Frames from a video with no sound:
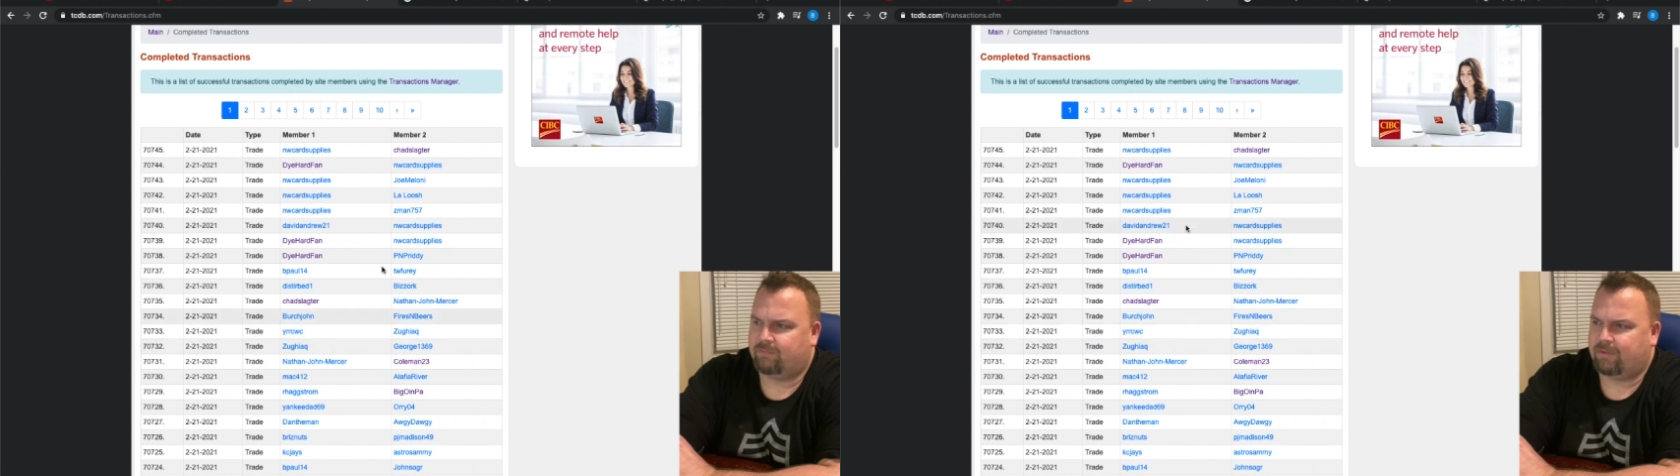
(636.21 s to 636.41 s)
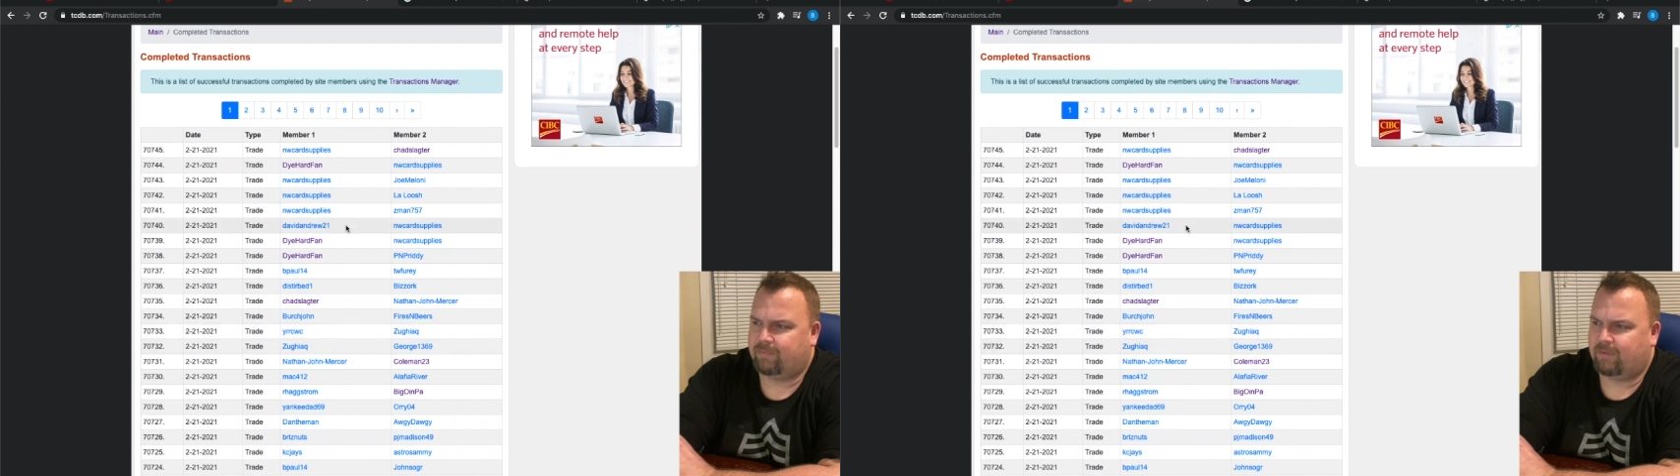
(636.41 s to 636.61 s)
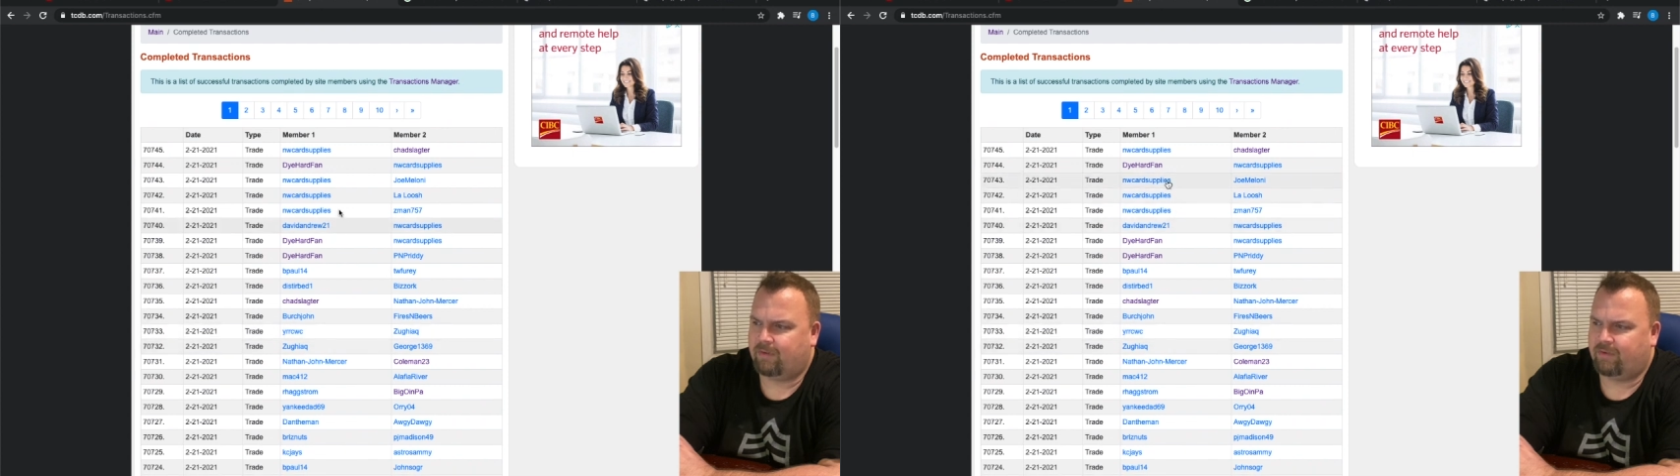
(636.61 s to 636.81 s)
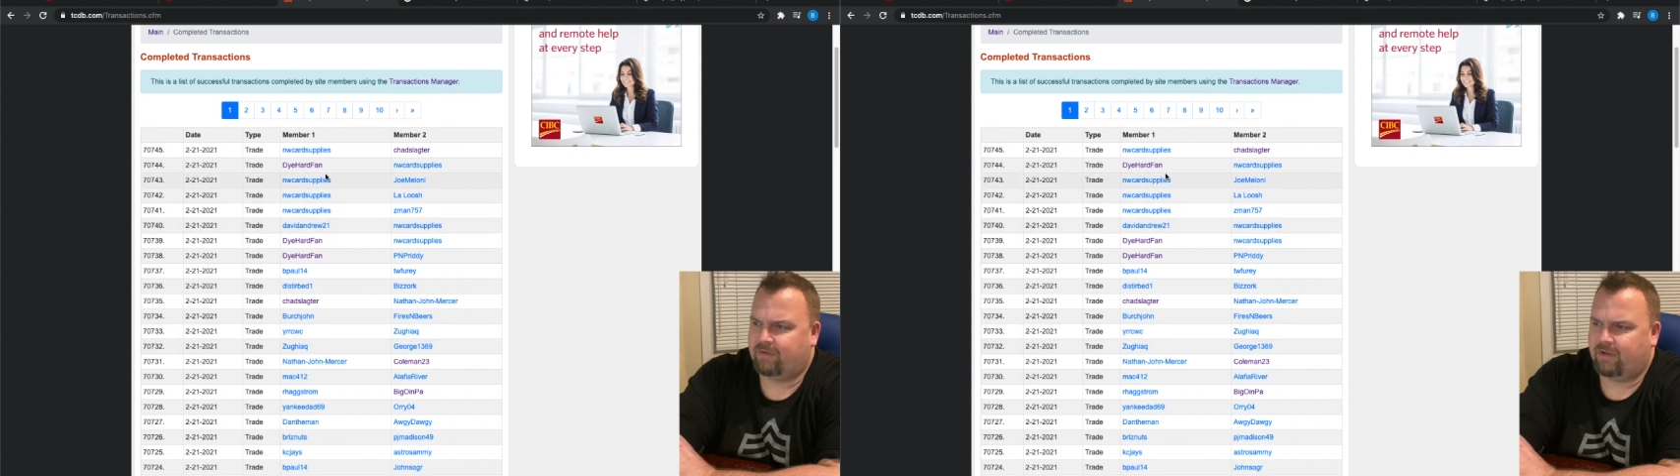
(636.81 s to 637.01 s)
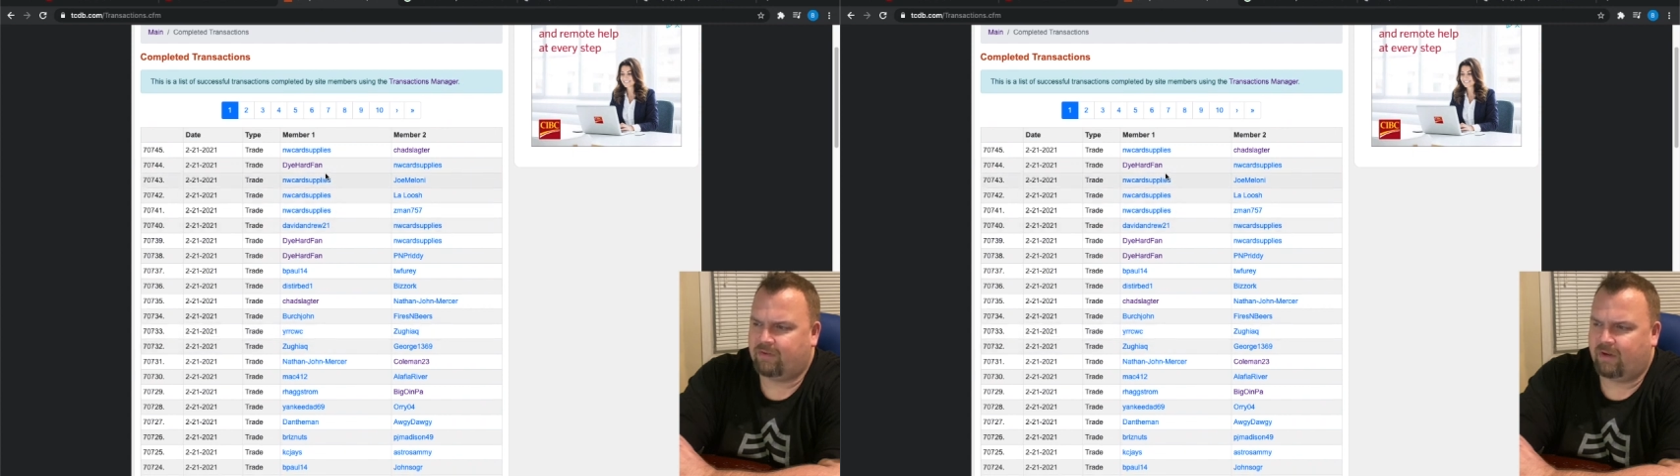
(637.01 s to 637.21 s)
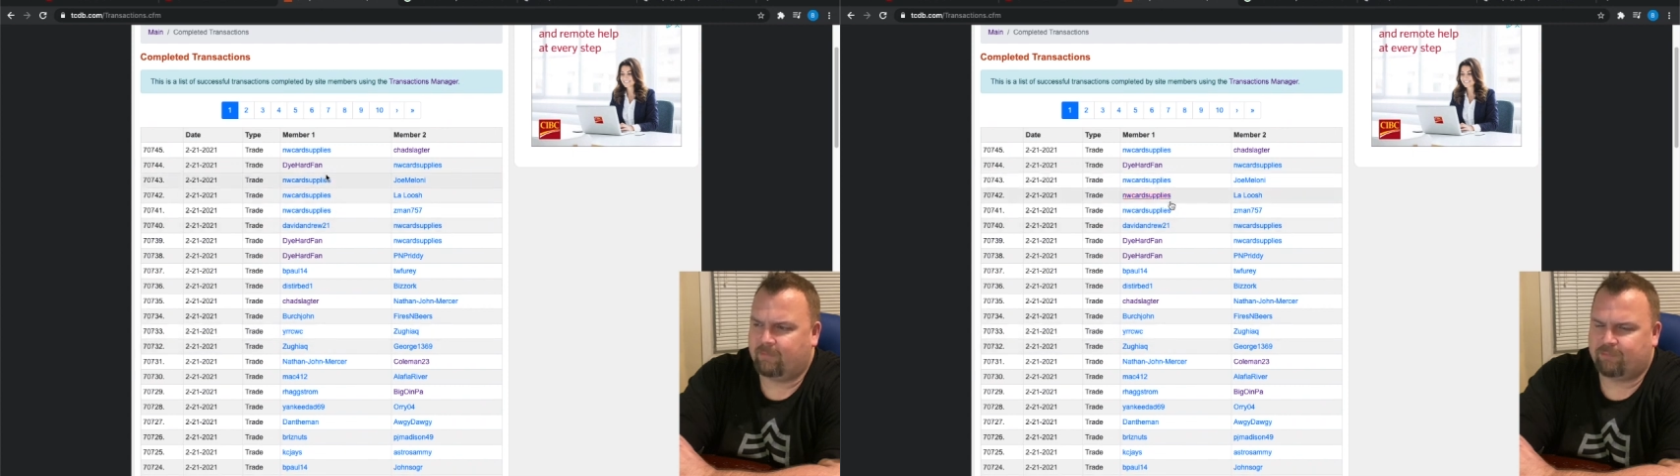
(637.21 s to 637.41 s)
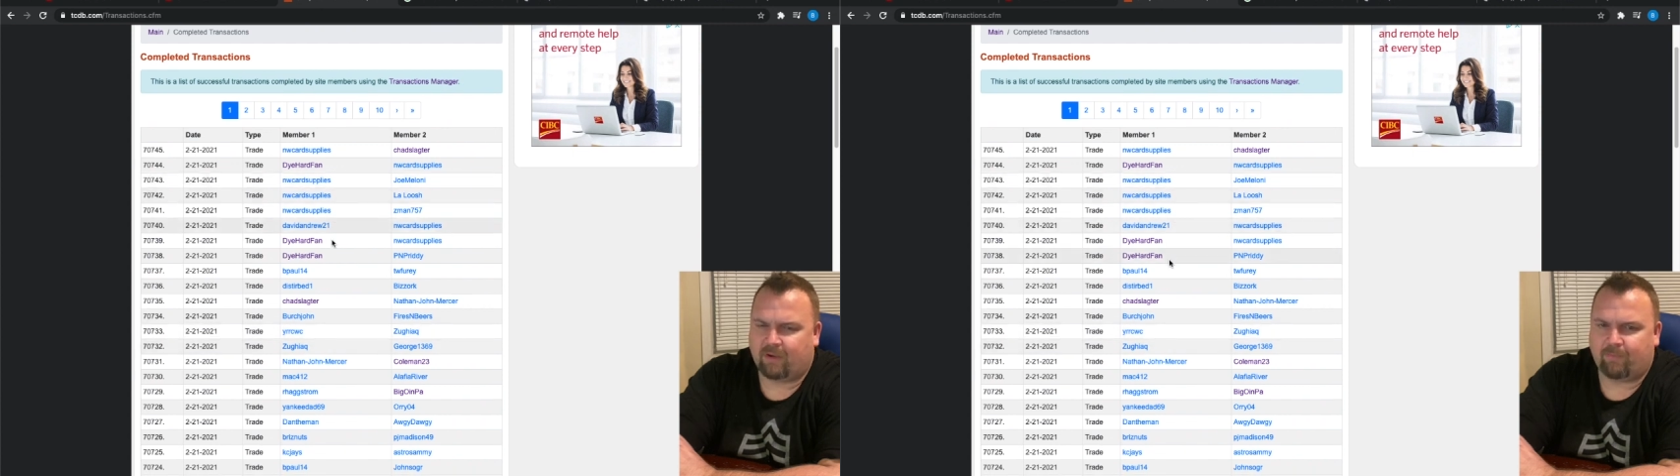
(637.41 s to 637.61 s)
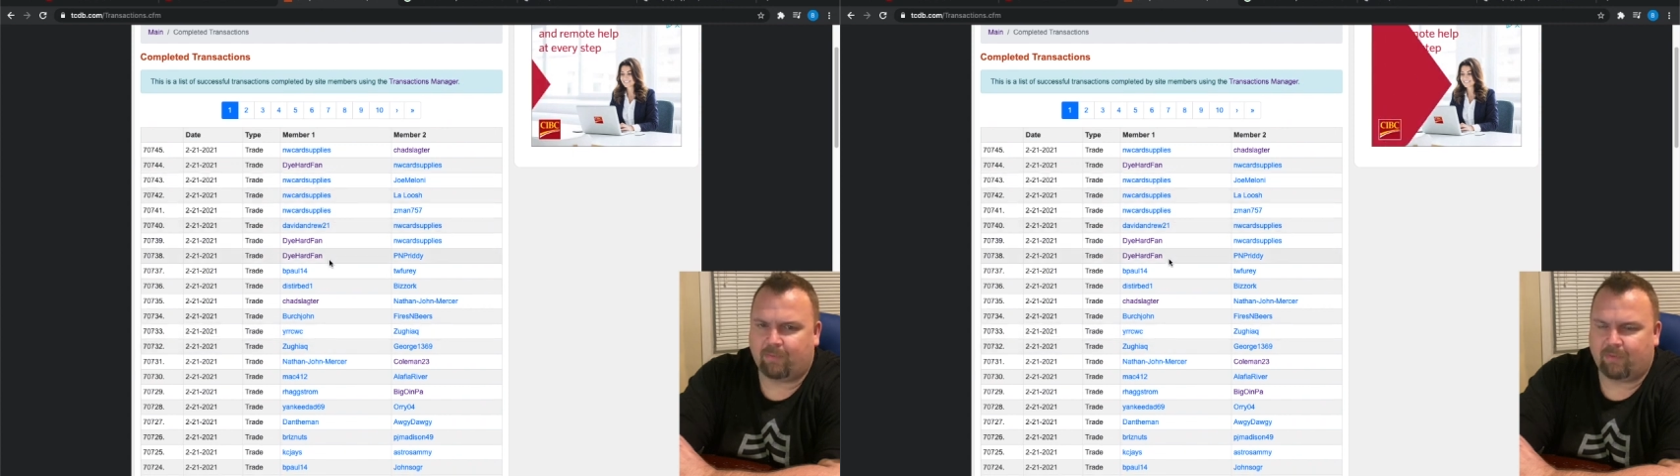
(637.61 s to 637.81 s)
people who their names
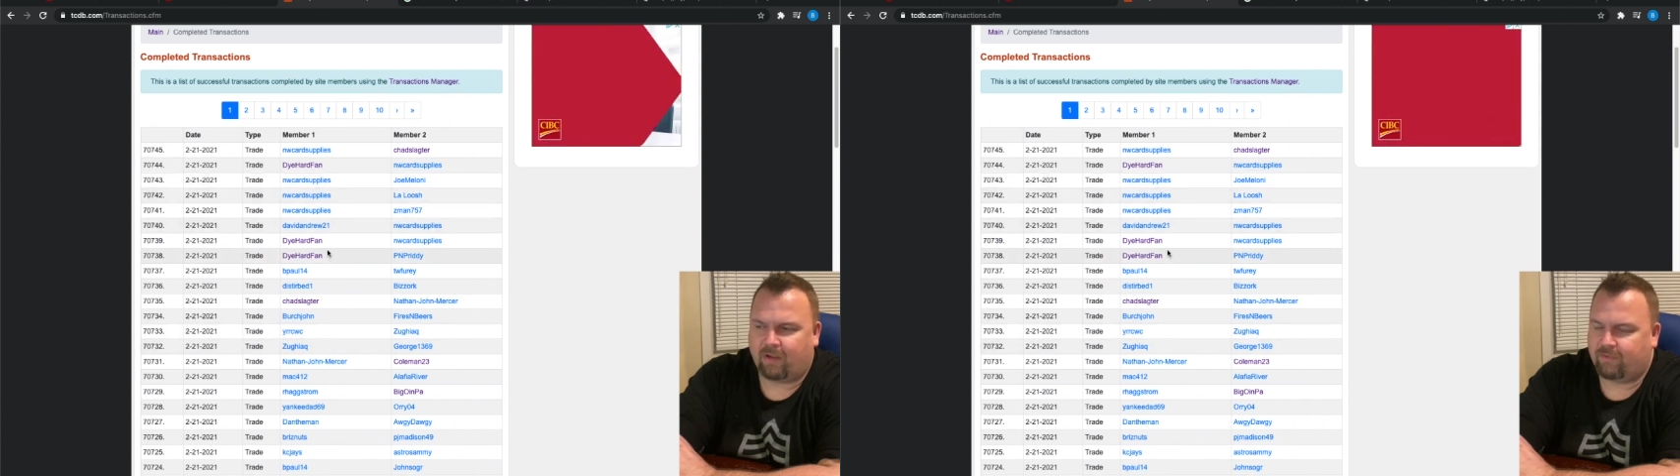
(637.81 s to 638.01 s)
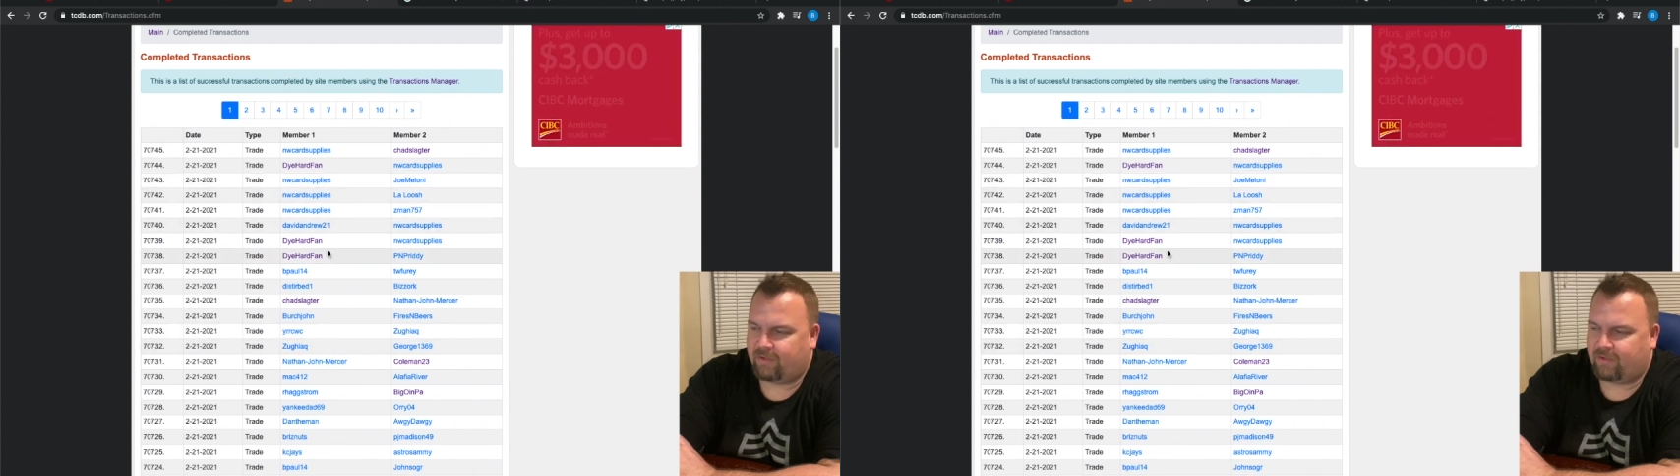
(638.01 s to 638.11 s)
pop up a lot,